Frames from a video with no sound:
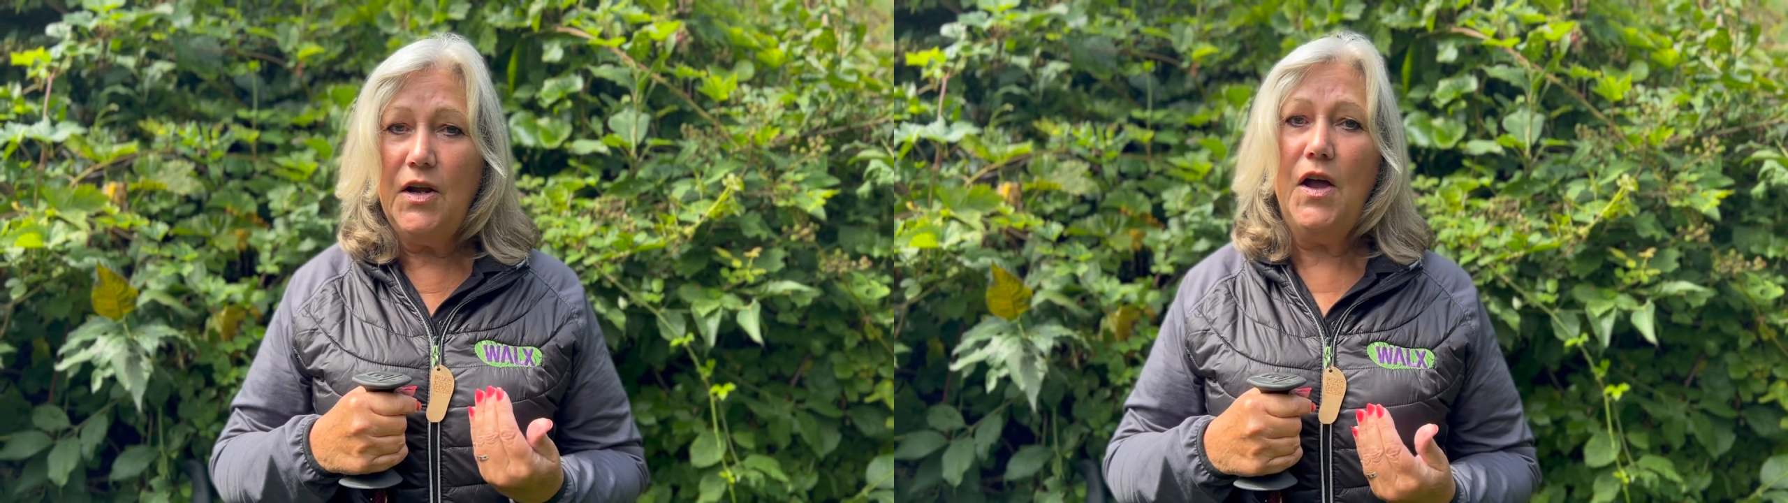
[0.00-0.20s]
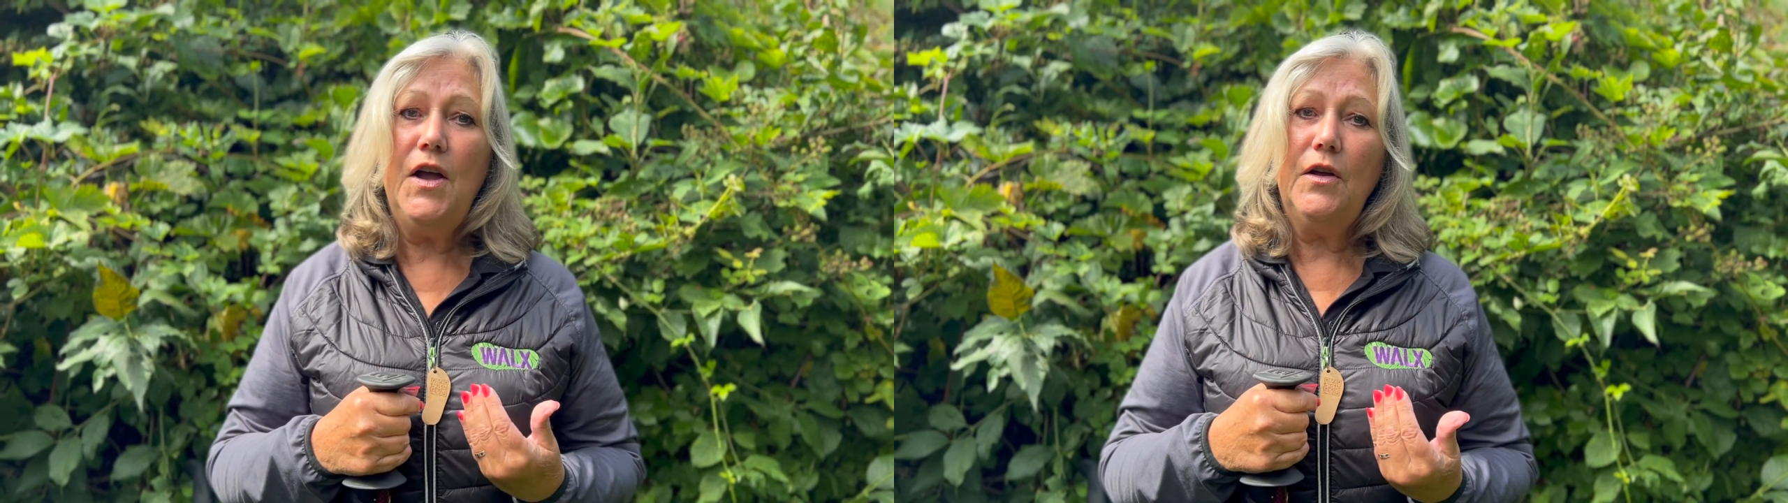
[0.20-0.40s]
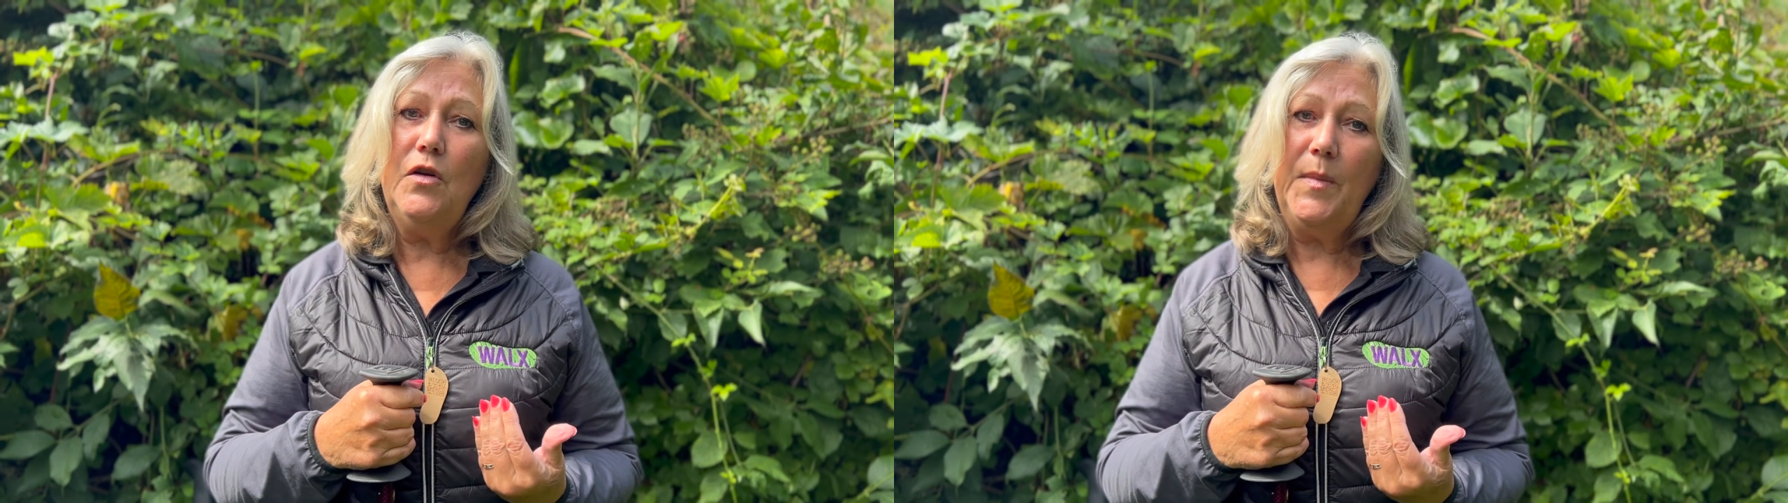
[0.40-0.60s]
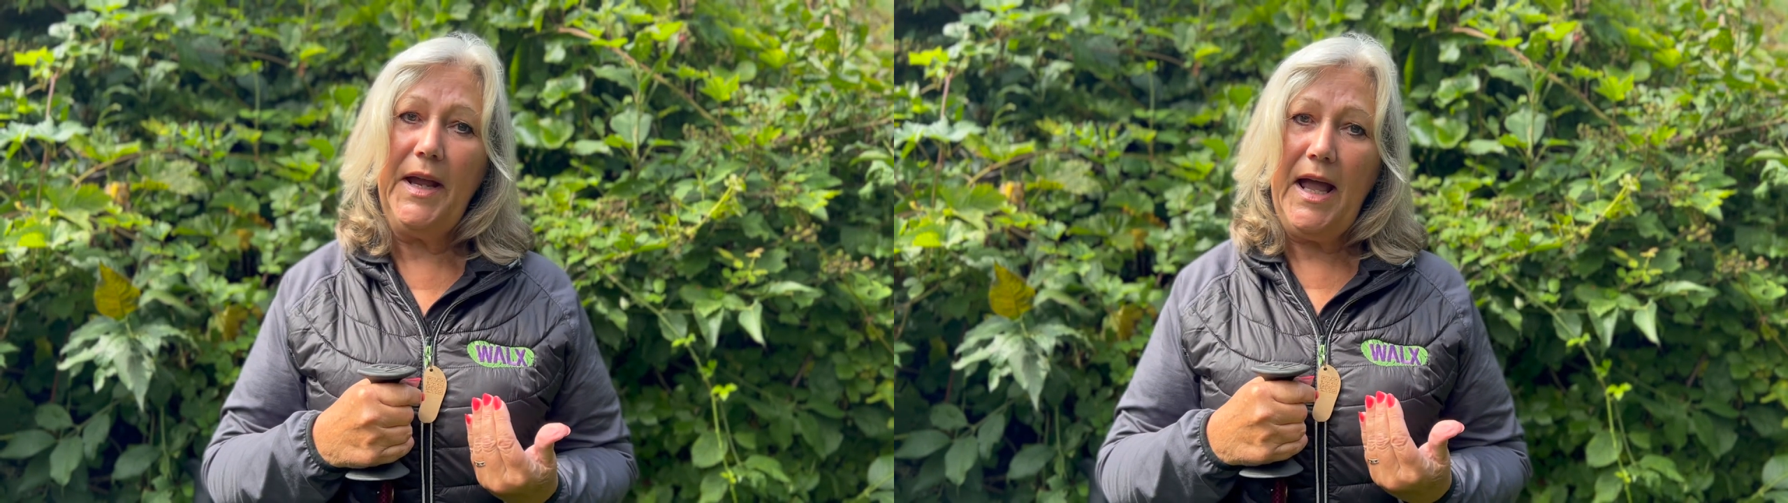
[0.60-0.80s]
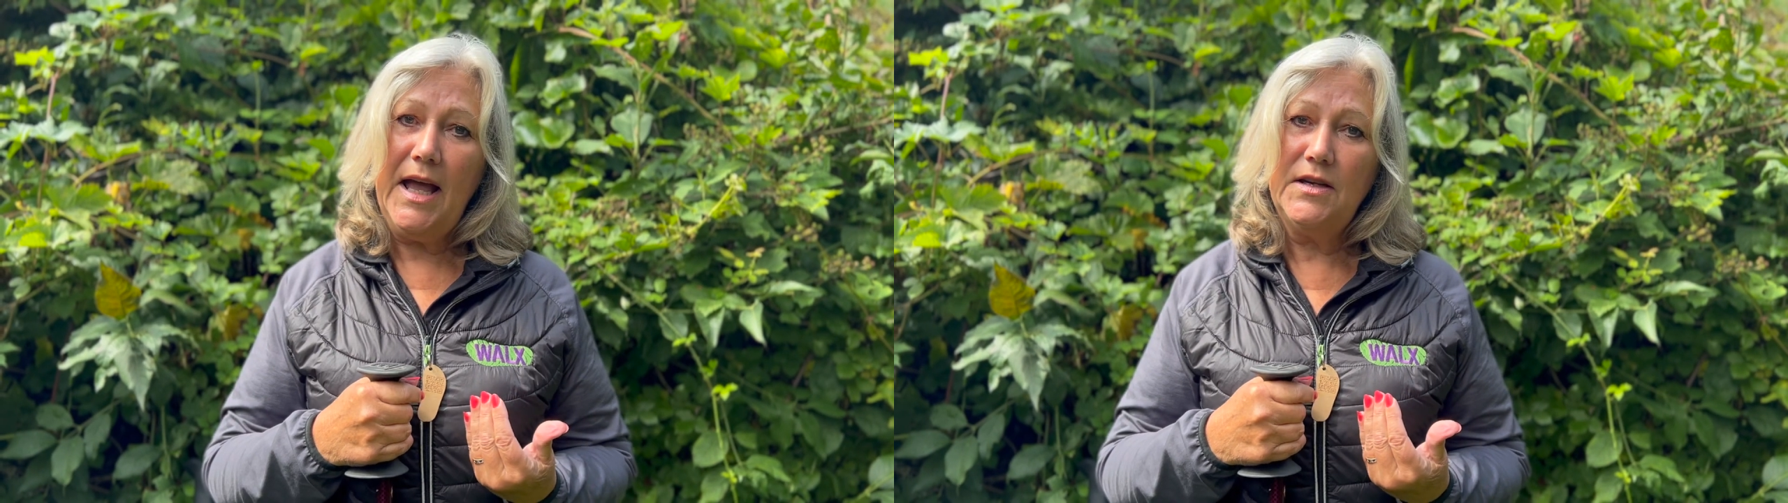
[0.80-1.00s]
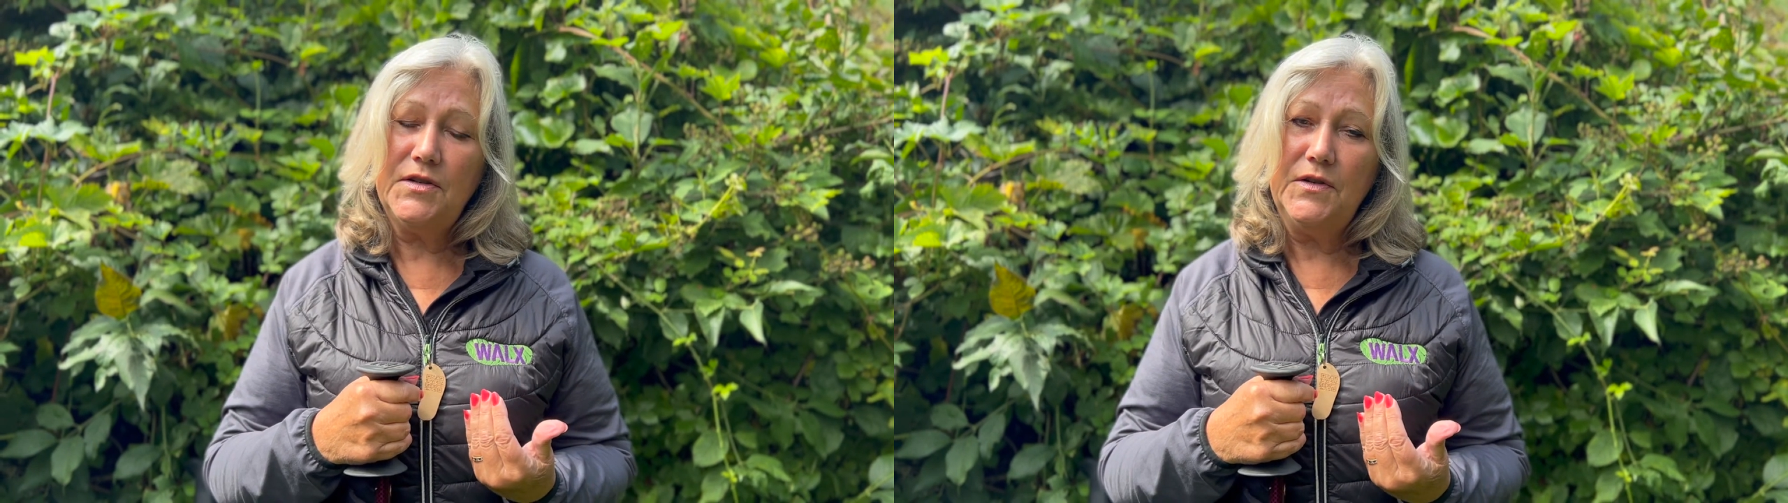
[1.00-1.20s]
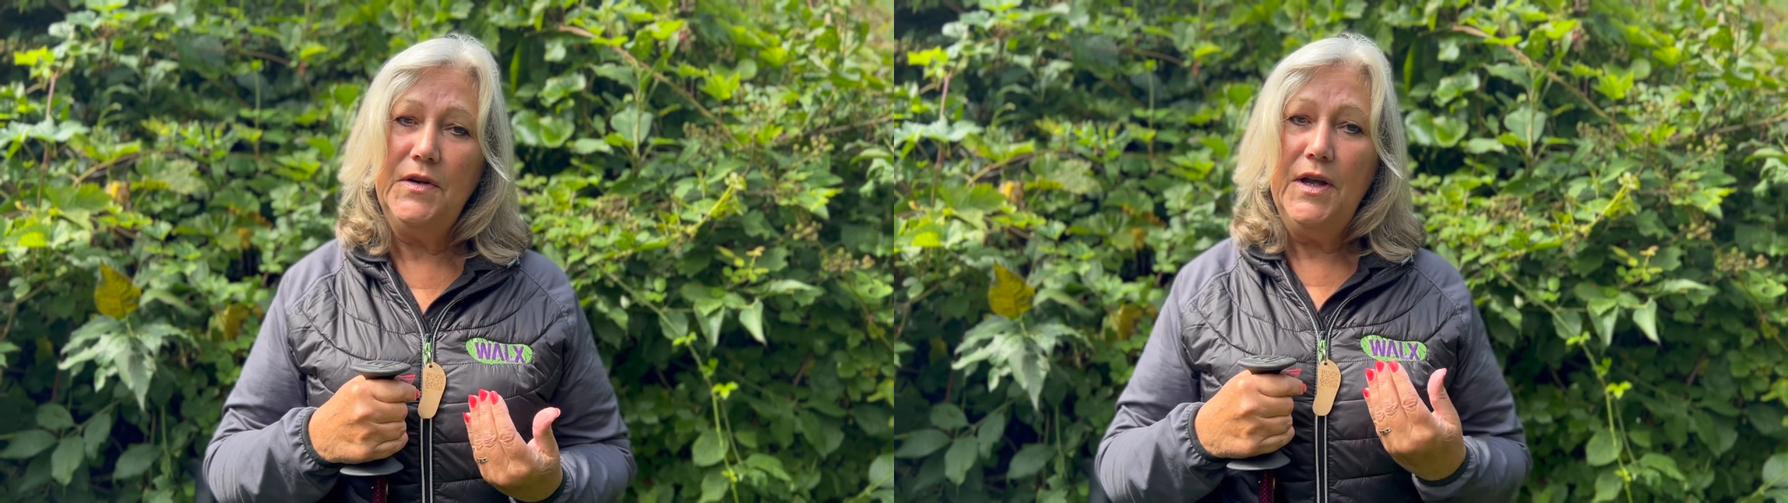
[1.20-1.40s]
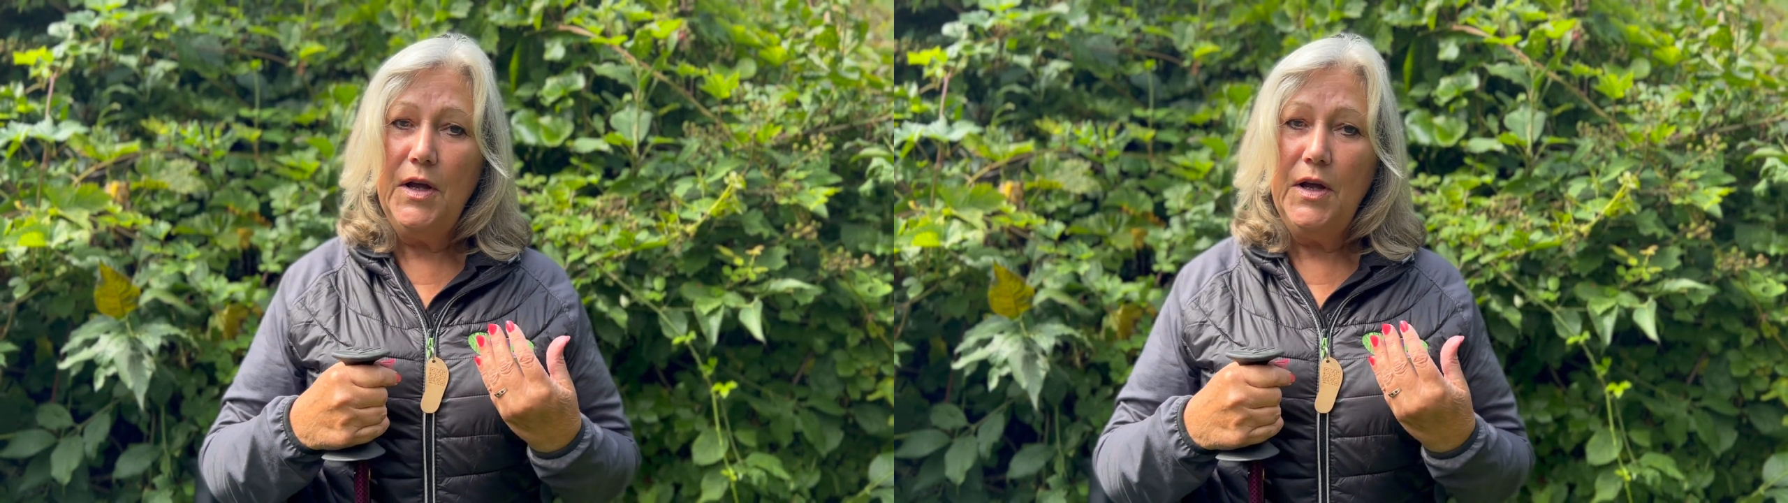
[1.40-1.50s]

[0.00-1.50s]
ergonomic handle